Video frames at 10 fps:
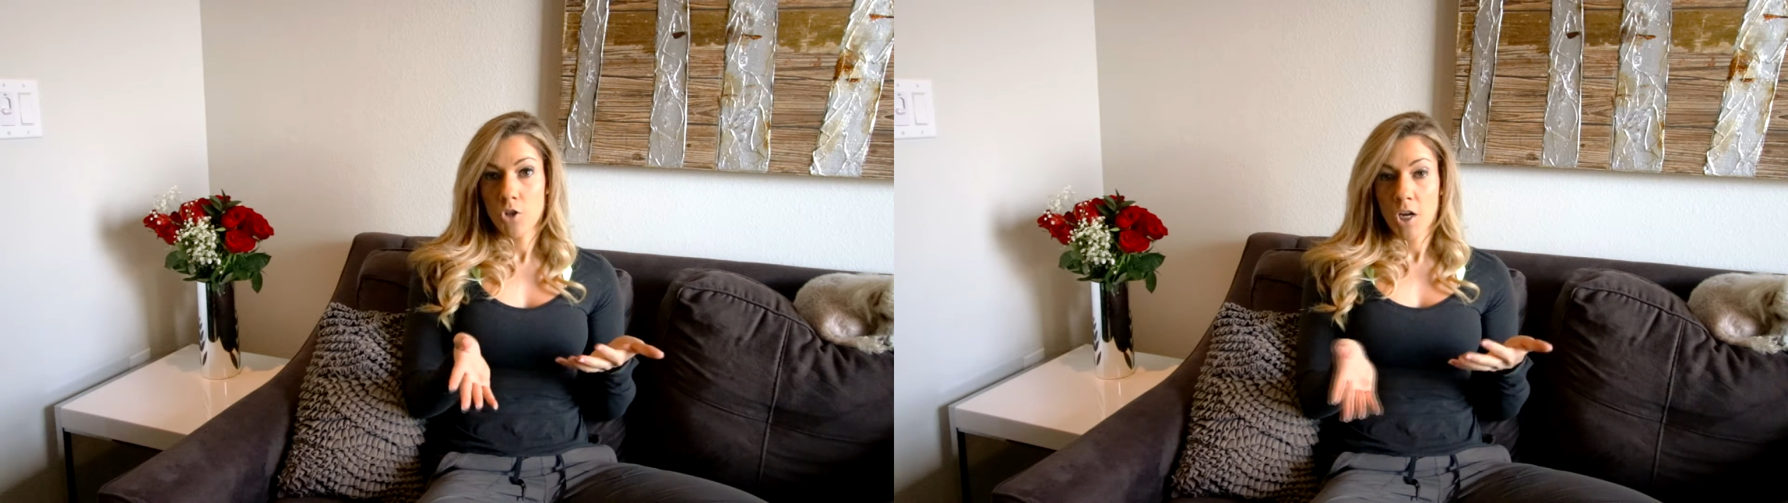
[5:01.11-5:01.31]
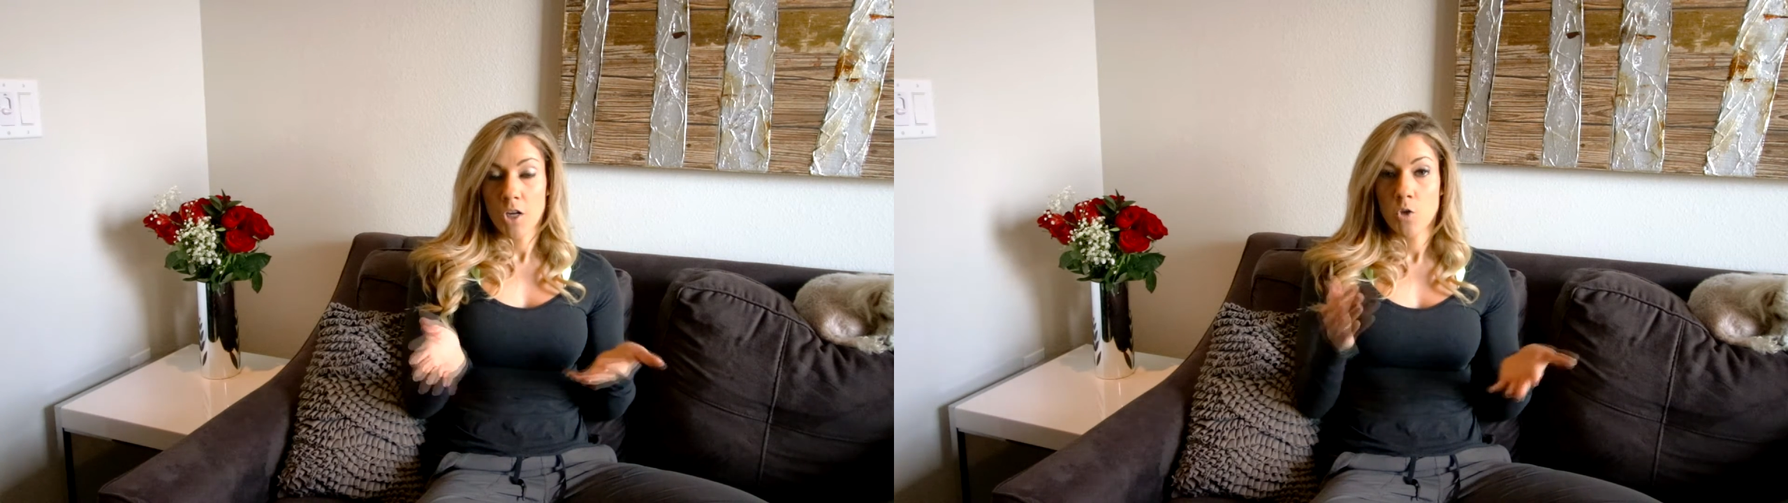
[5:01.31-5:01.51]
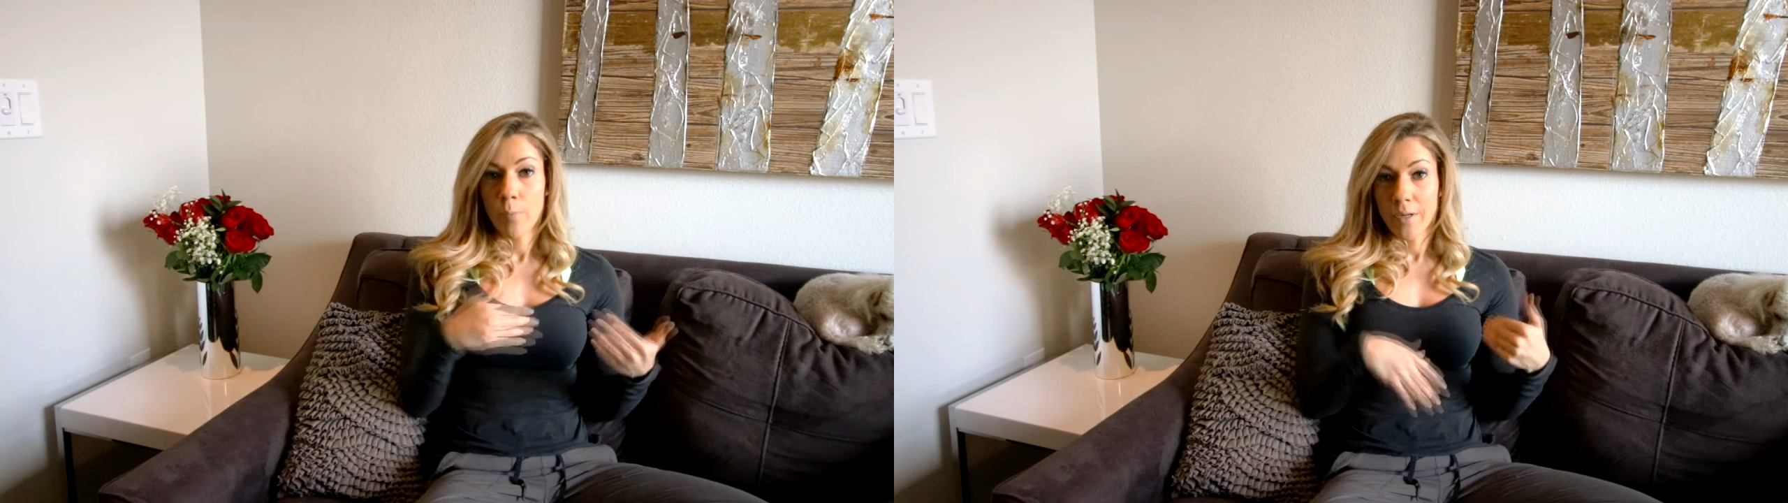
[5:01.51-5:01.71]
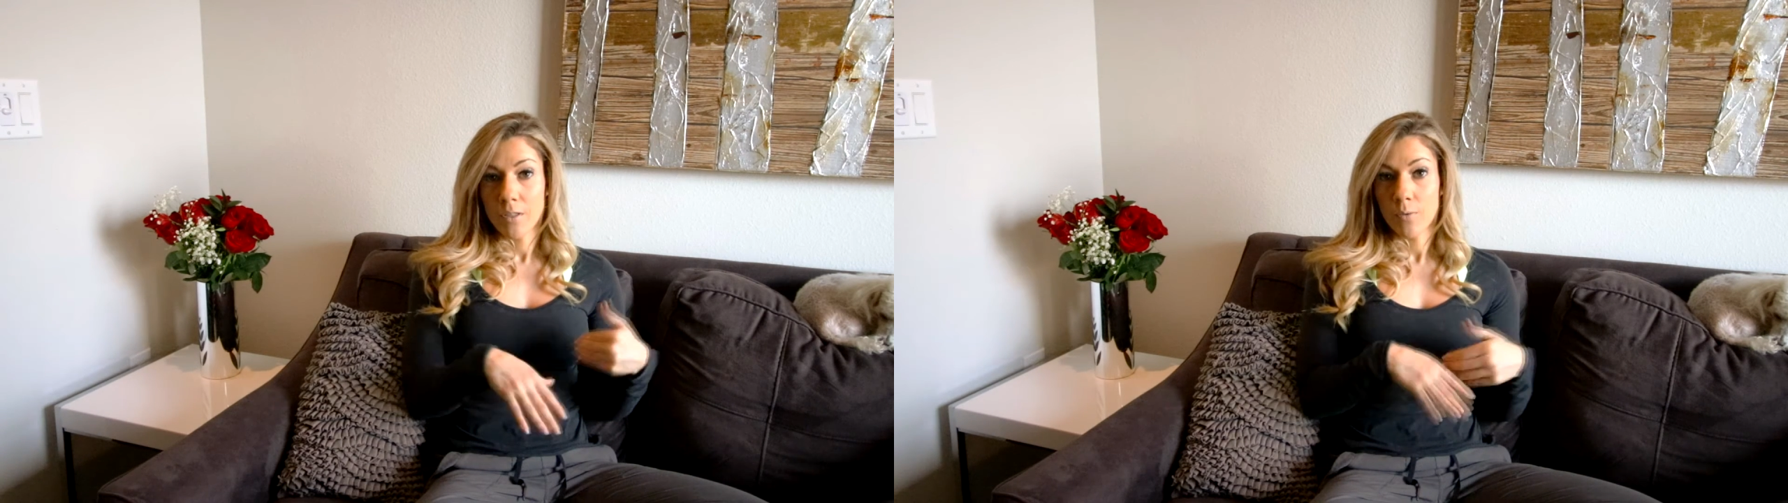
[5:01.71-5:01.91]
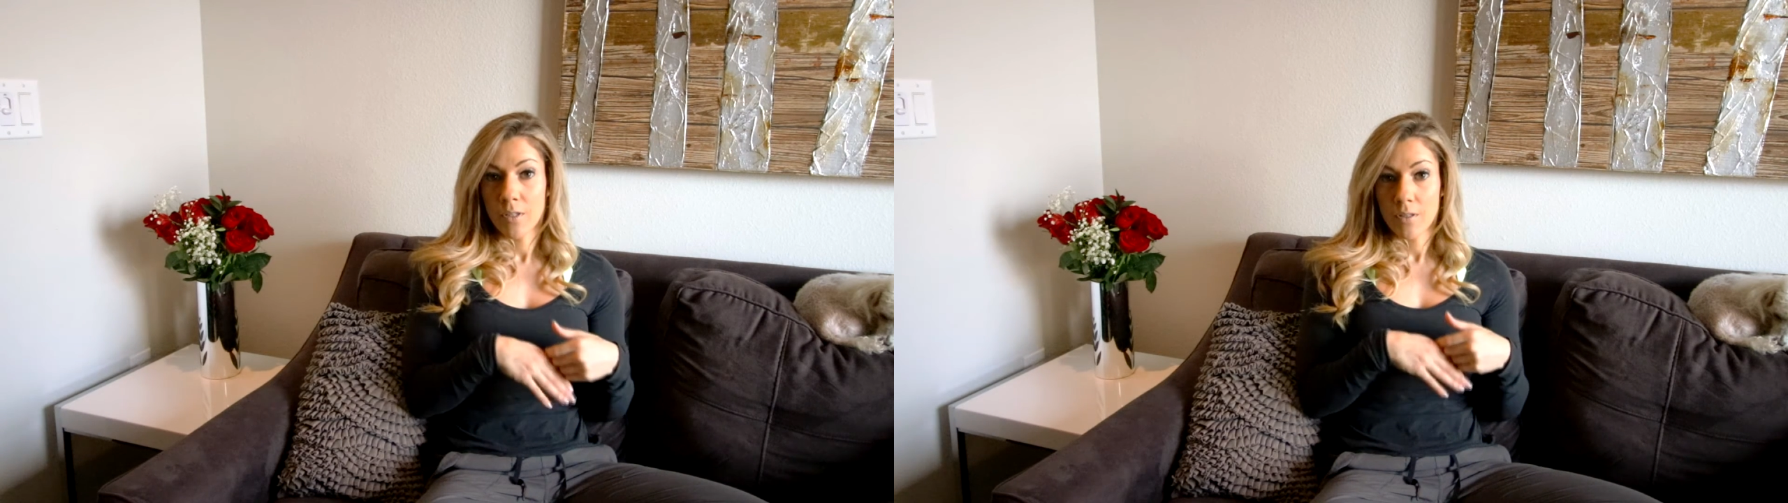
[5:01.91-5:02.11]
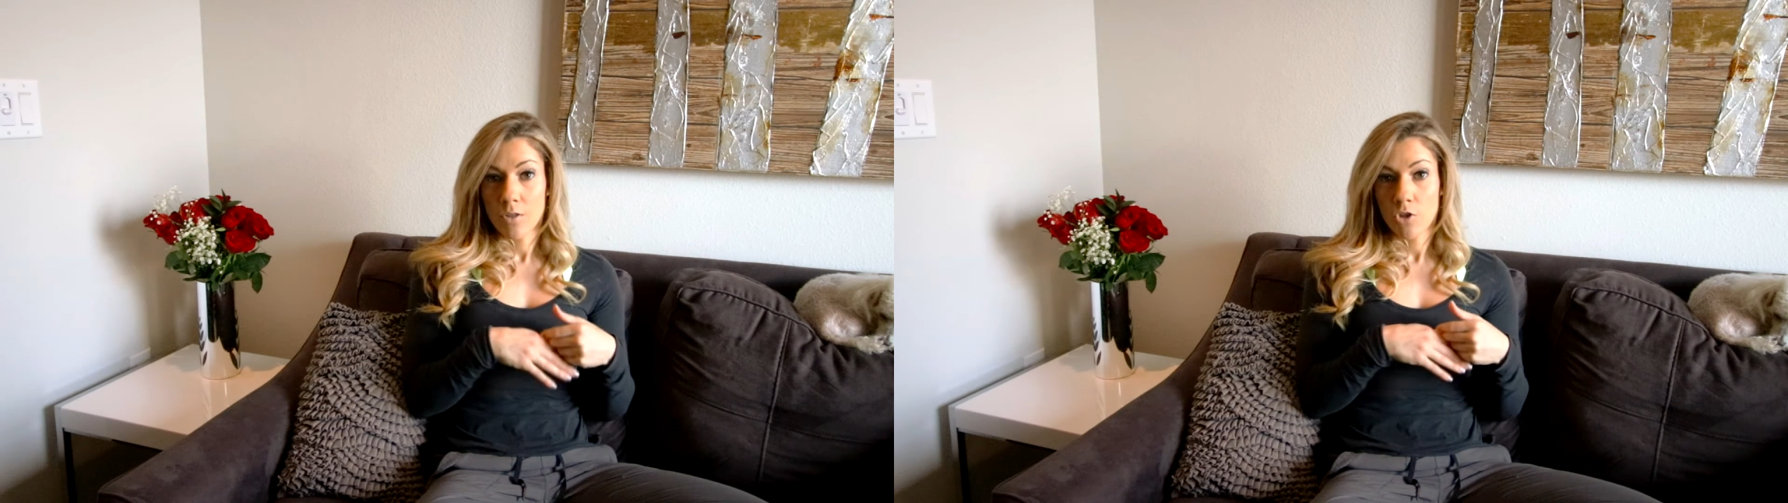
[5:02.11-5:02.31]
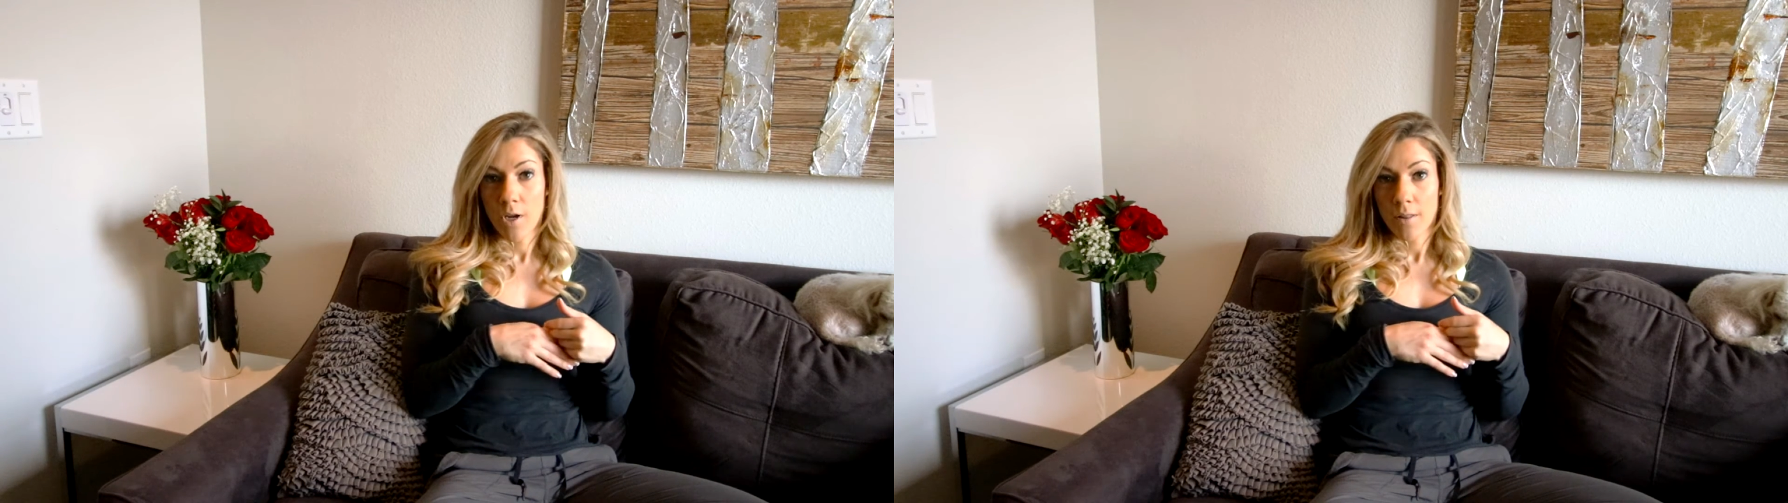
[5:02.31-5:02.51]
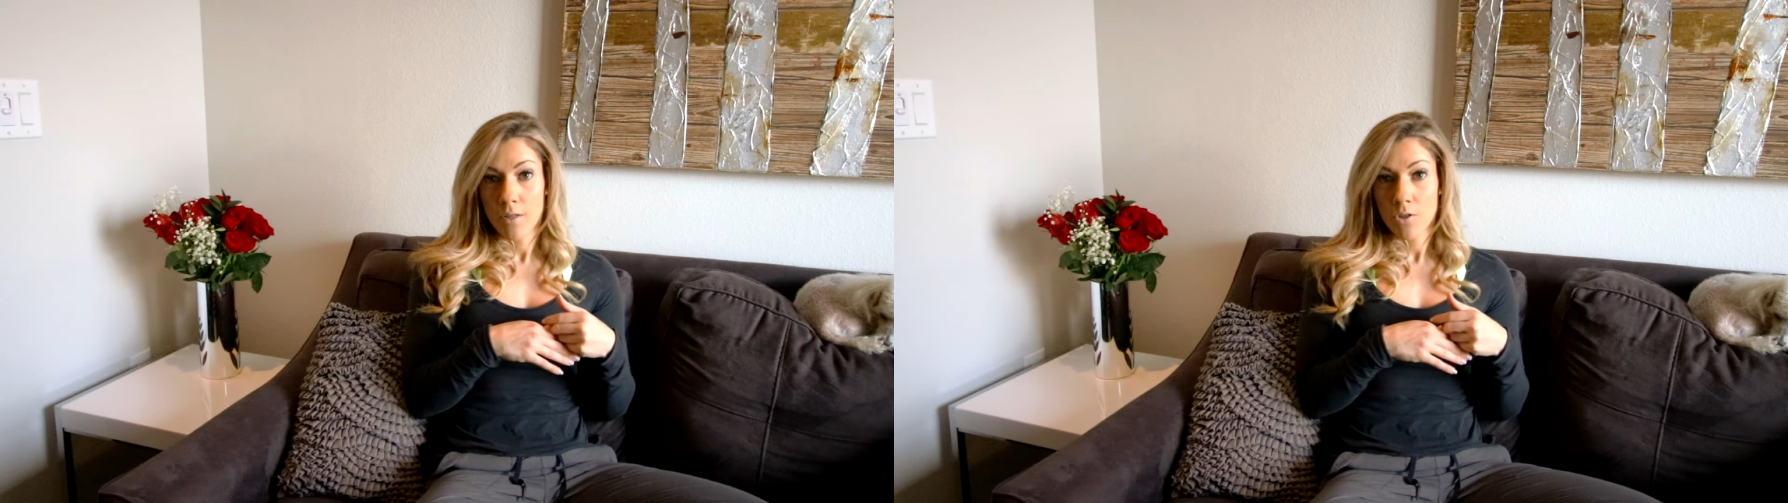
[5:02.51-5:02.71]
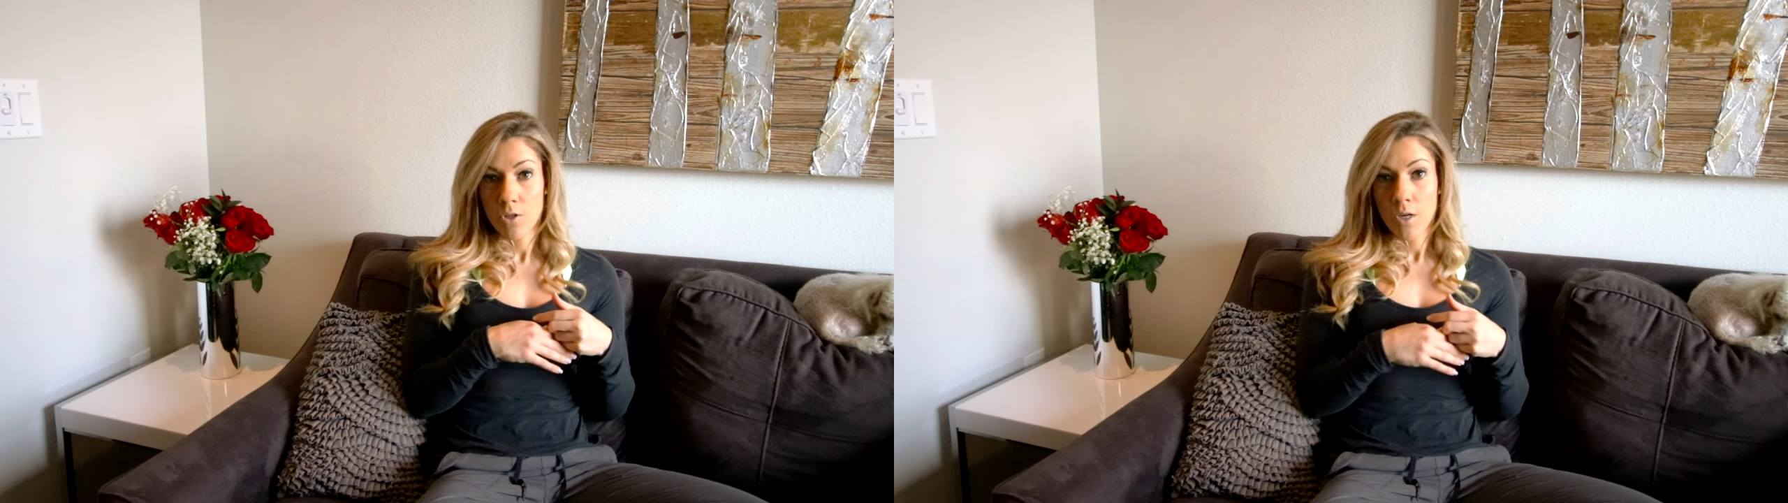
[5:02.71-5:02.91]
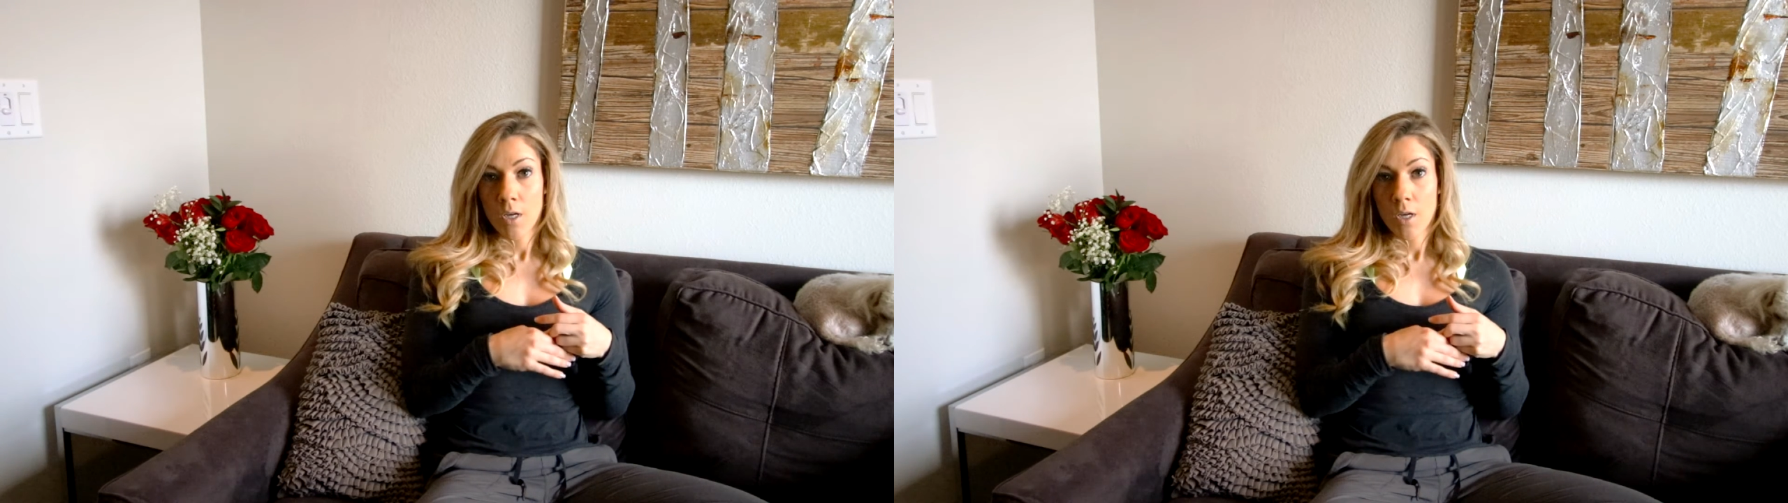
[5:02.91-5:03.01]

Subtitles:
change by doing this challenge.